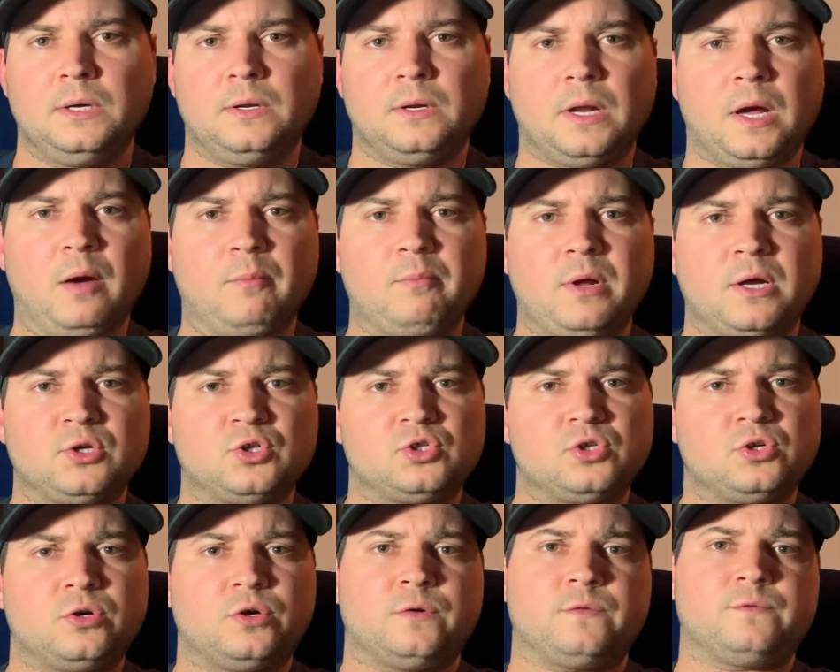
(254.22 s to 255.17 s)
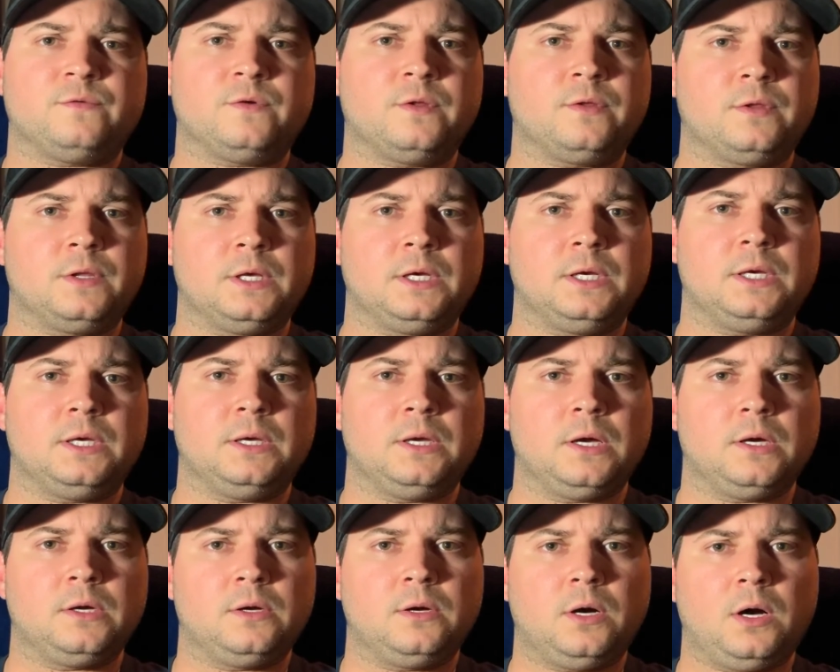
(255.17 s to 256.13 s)
And I'm not sure if the
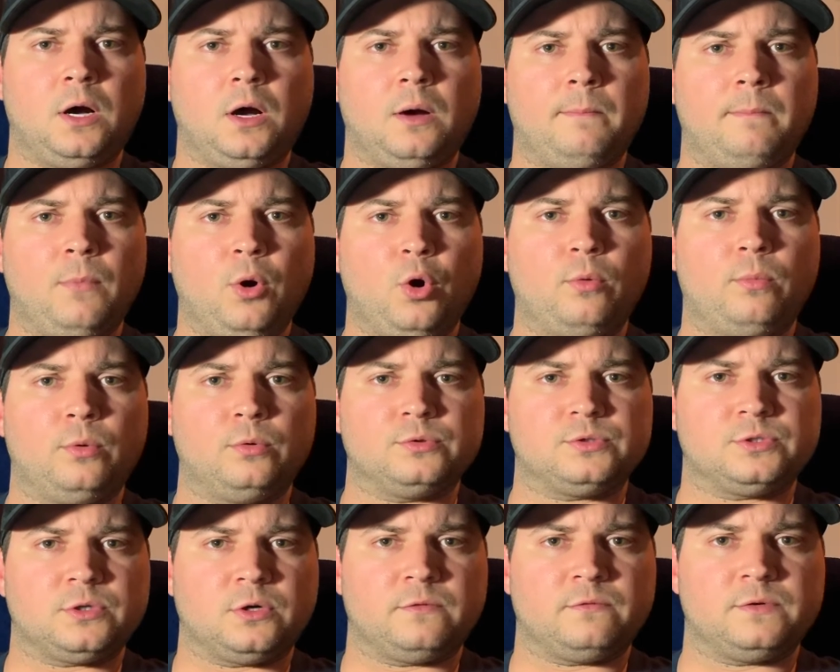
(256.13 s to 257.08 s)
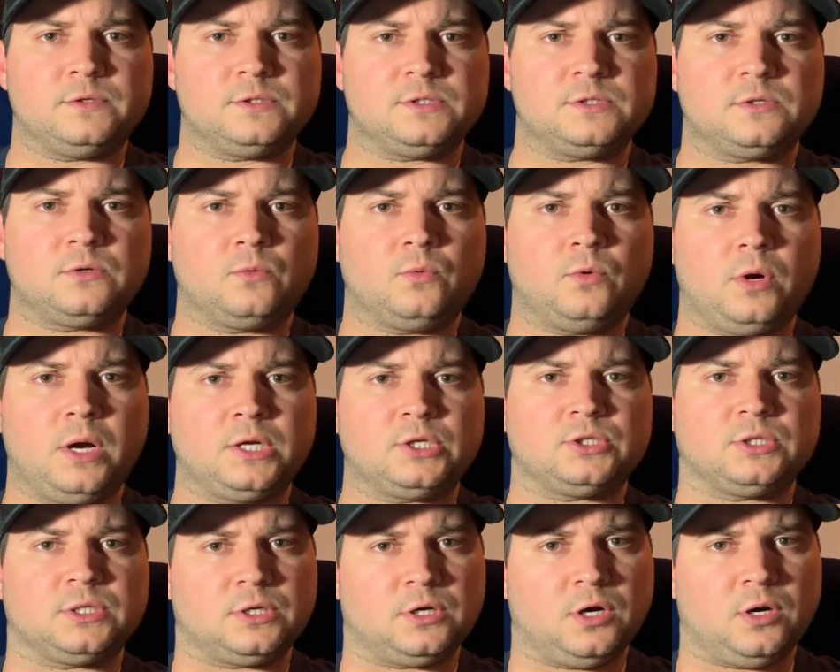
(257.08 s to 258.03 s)
mobile service will
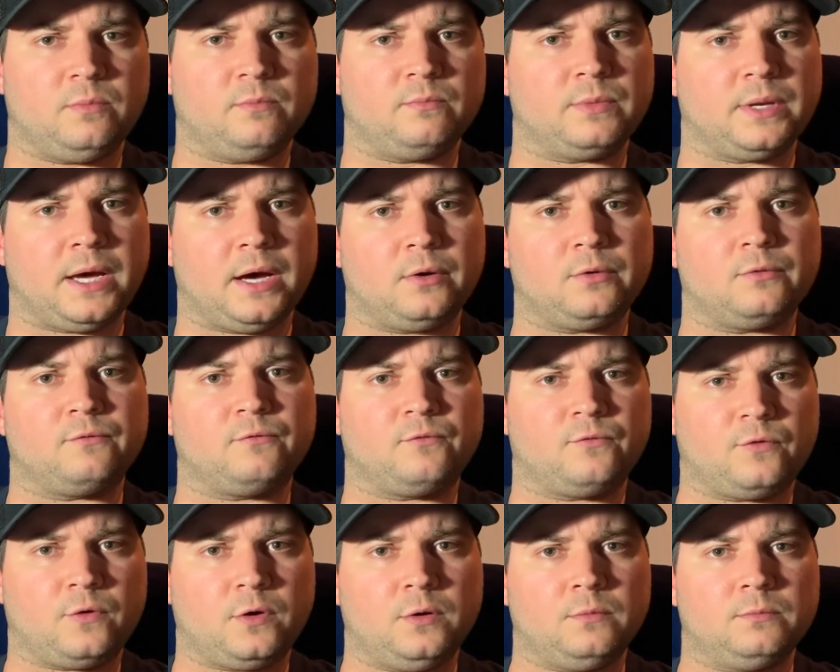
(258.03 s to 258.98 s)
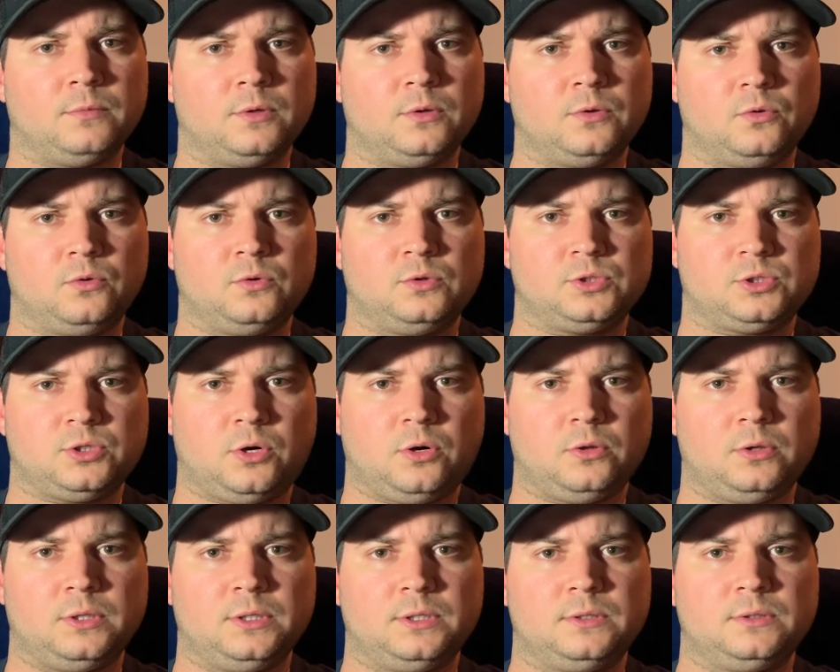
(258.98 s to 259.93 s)
actually come down from
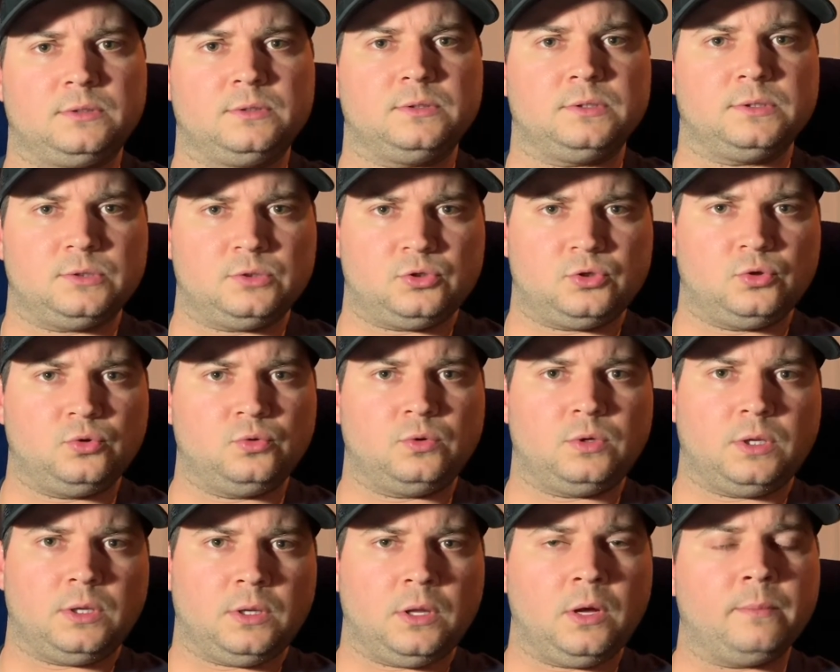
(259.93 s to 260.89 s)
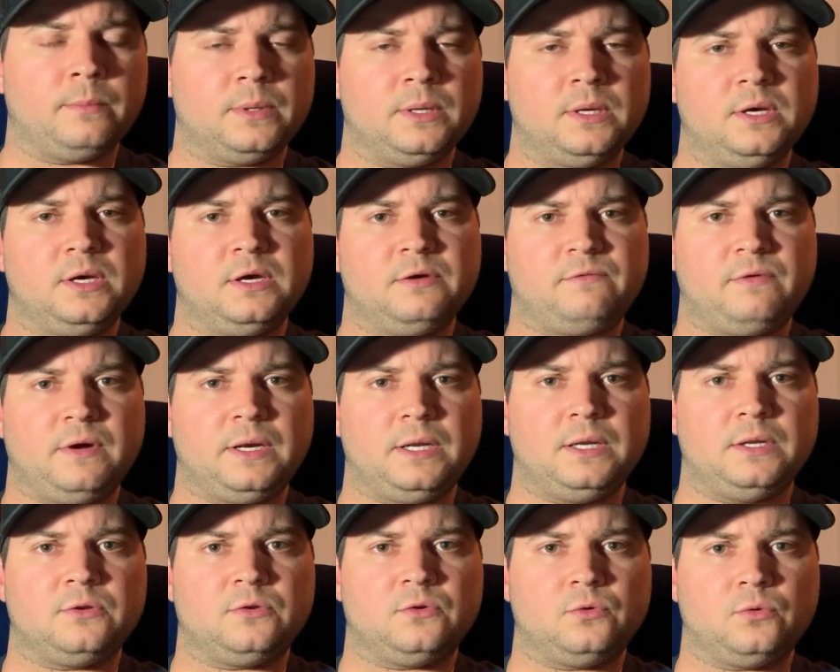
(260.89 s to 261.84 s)
Charlotte to Columbia if I
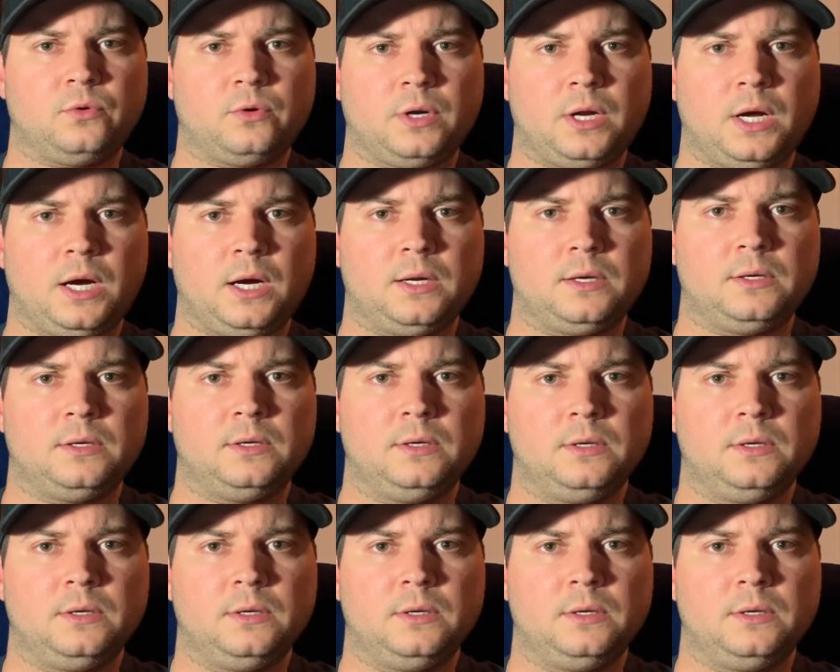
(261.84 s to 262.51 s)
need it to or not.